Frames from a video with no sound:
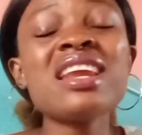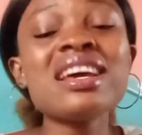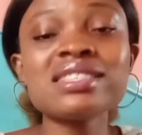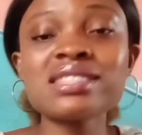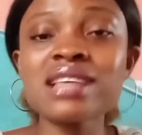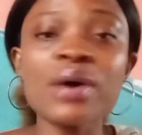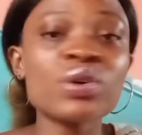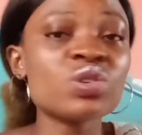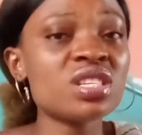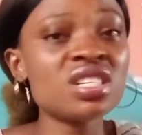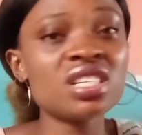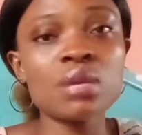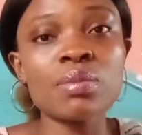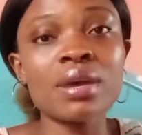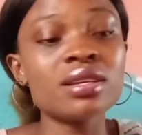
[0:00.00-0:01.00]
Later, I will
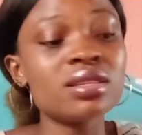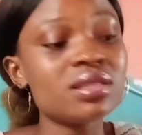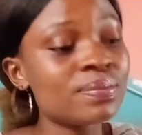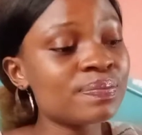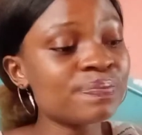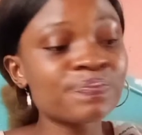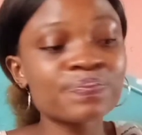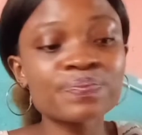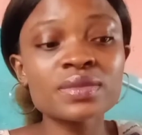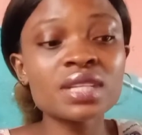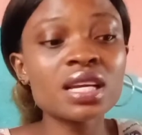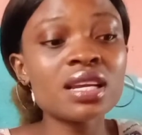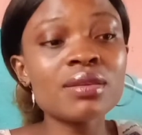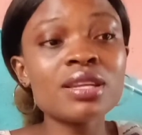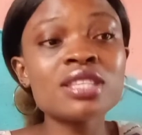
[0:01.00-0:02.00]
still share my
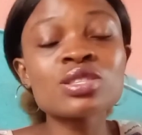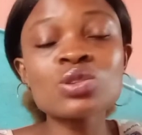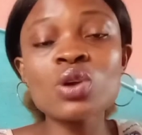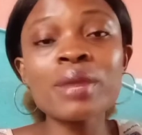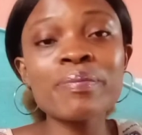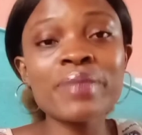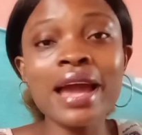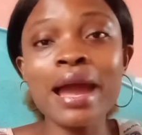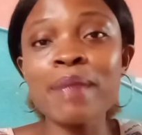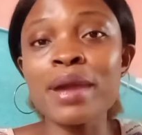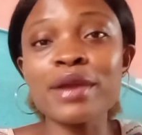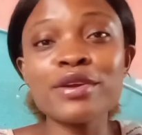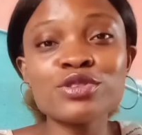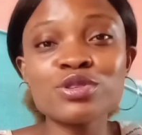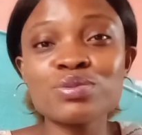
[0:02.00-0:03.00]
the story
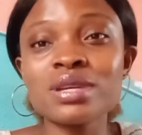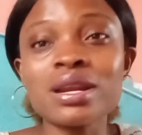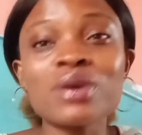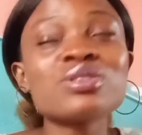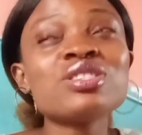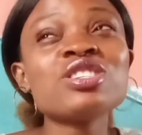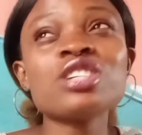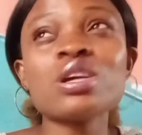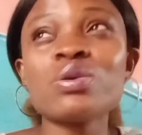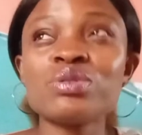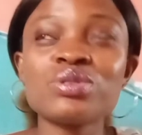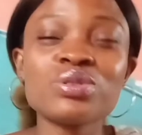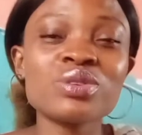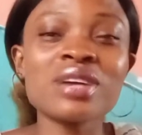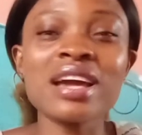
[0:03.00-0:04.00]
behind my YouTube channel to
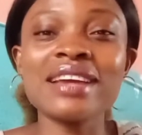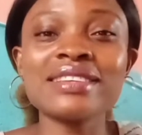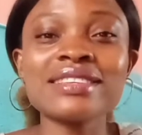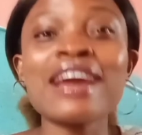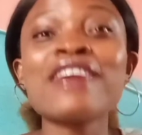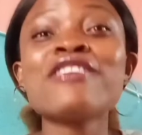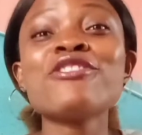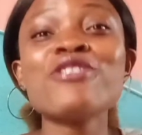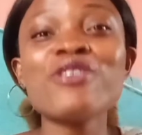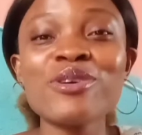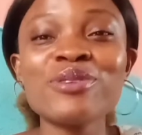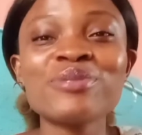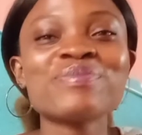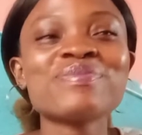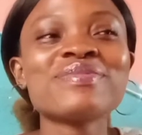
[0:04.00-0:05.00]
share with you guys. I
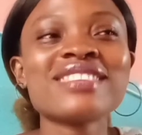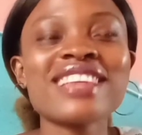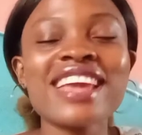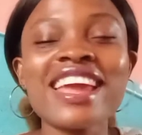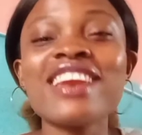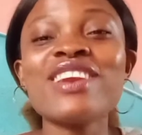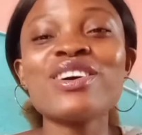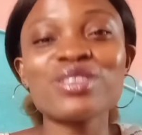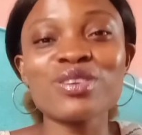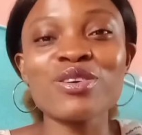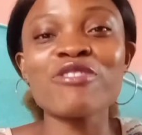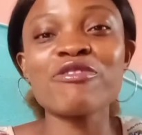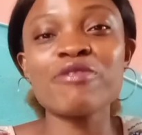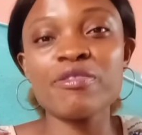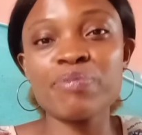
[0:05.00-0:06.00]
know a lot
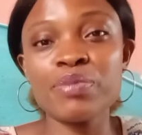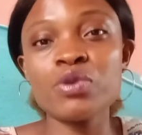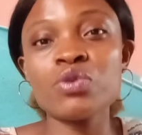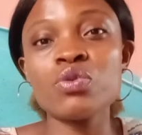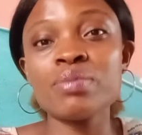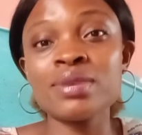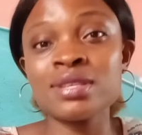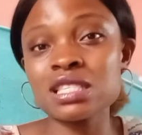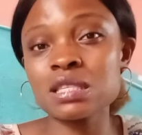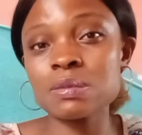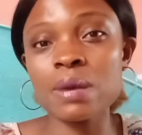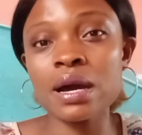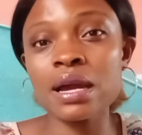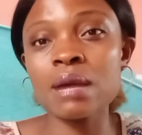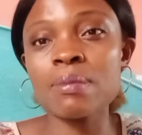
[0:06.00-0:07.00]
of people will be
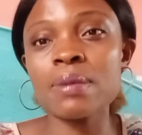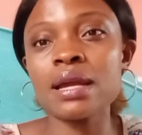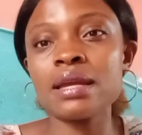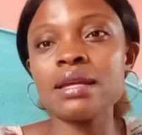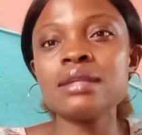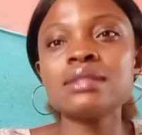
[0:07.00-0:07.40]
inspired by